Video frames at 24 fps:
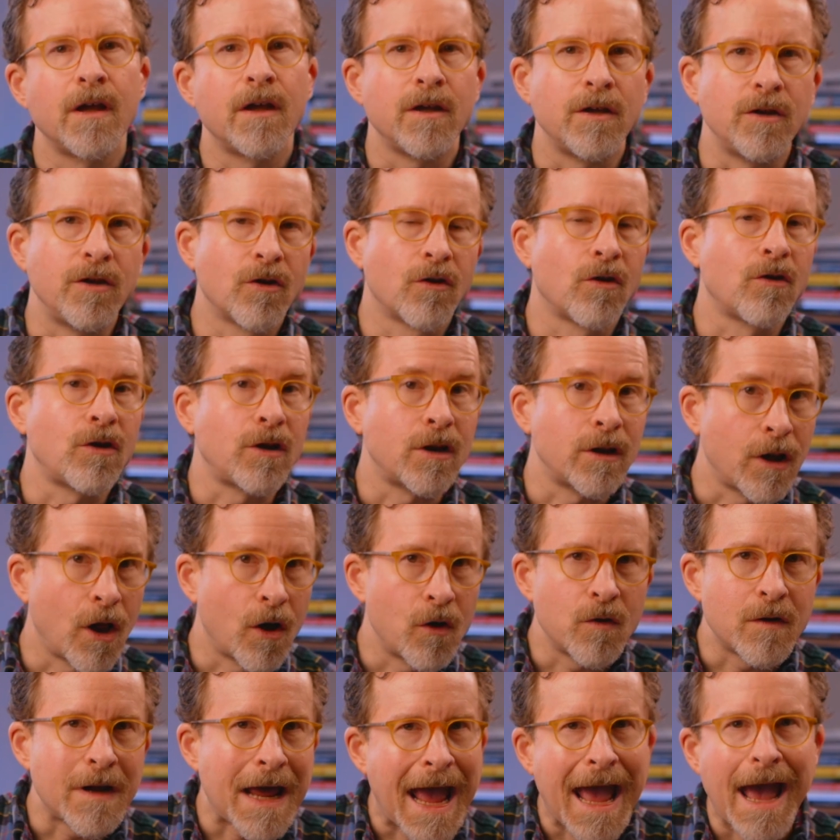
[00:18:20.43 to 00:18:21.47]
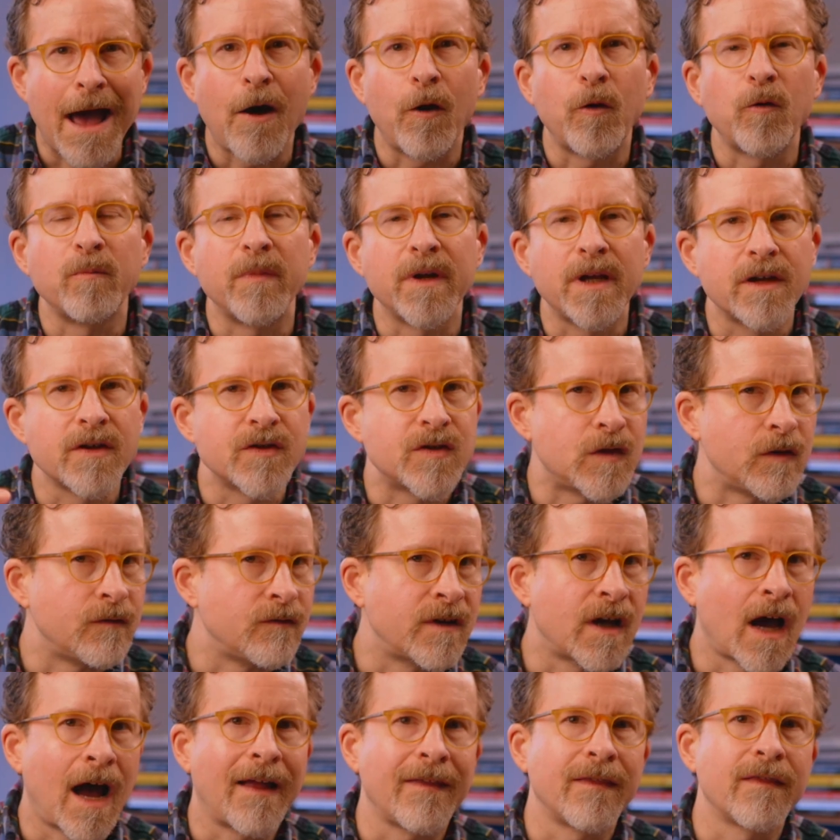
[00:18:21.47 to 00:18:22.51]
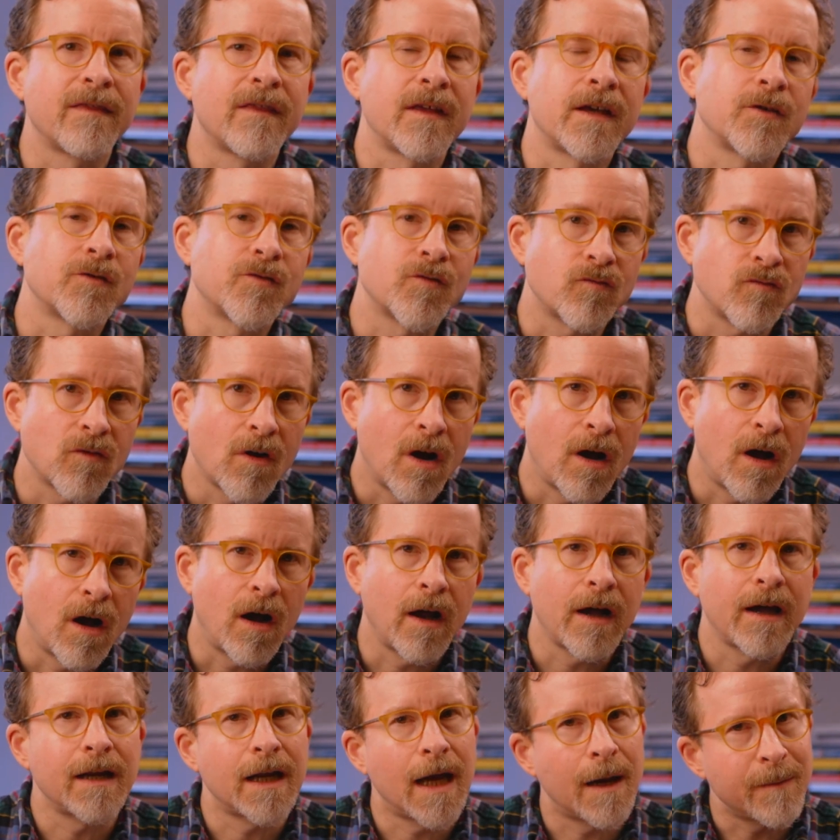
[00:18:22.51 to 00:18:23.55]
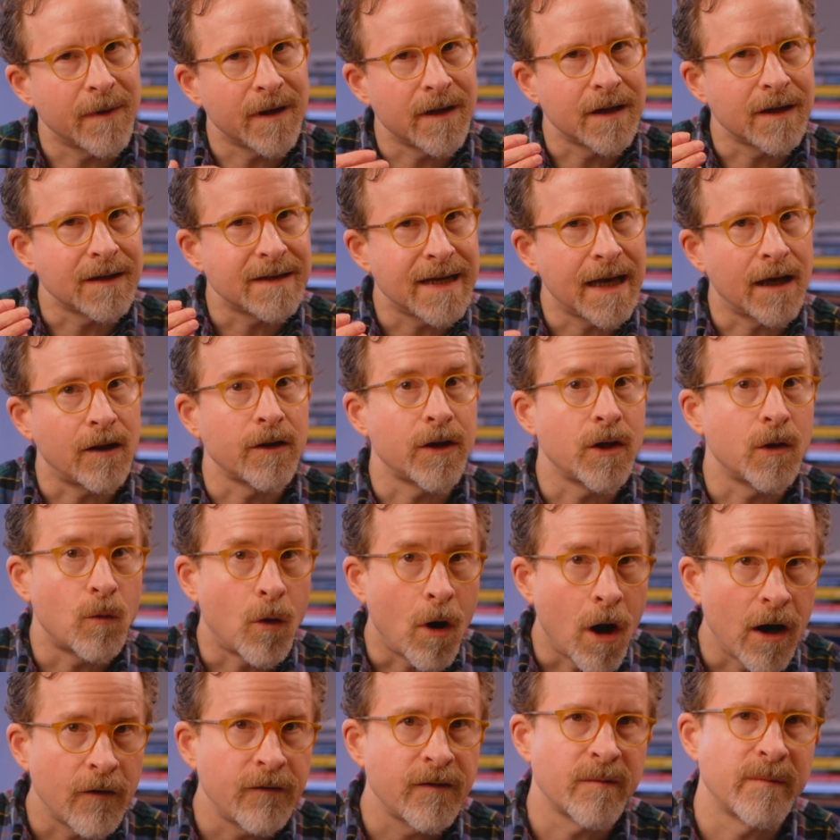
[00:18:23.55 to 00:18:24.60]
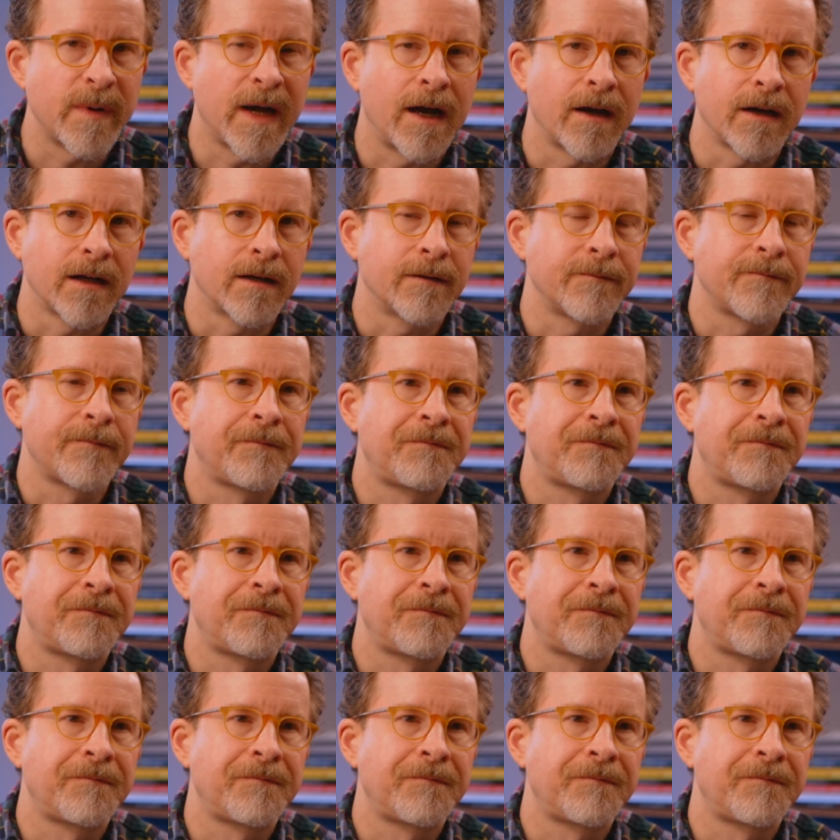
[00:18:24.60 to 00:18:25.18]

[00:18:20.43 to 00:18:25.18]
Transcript: you're low down because you've gotten things wrong, and I'm going to tell you off about it.